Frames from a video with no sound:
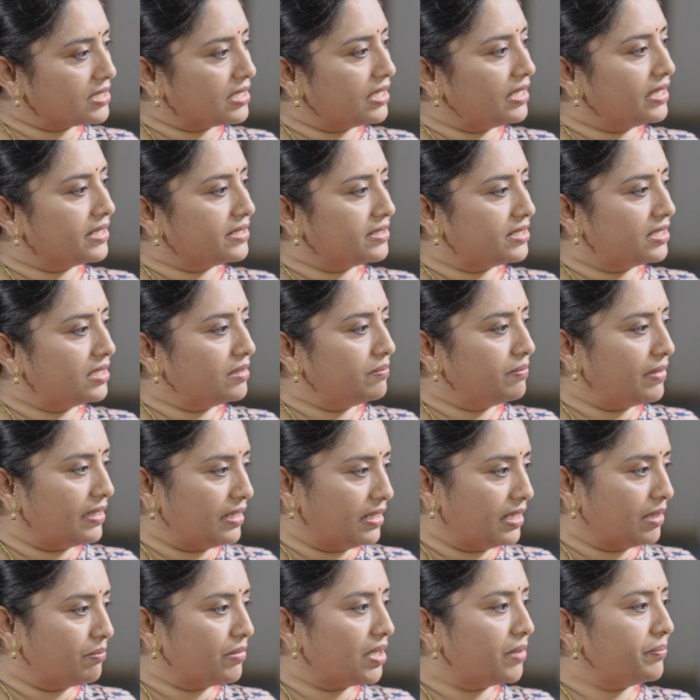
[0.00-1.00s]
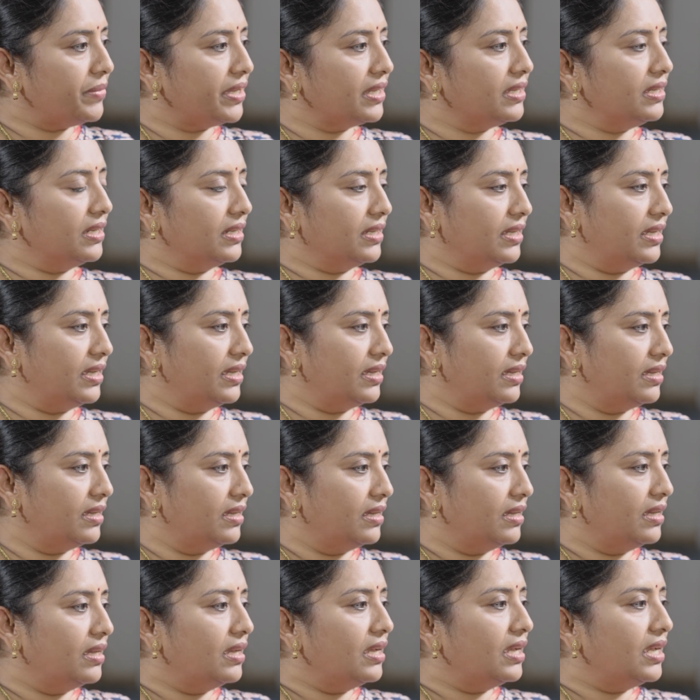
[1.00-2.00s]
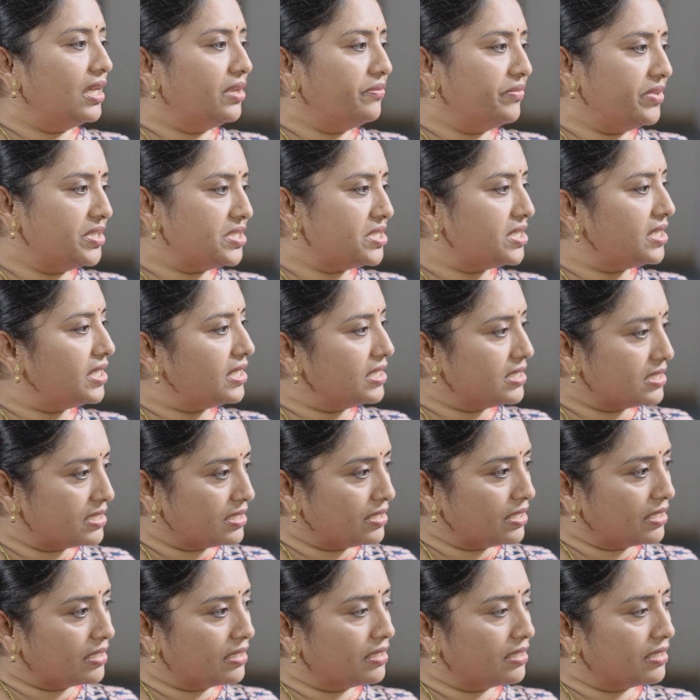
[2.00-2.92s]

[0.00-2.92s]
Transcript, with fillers: selected by Namami Gange, in which he is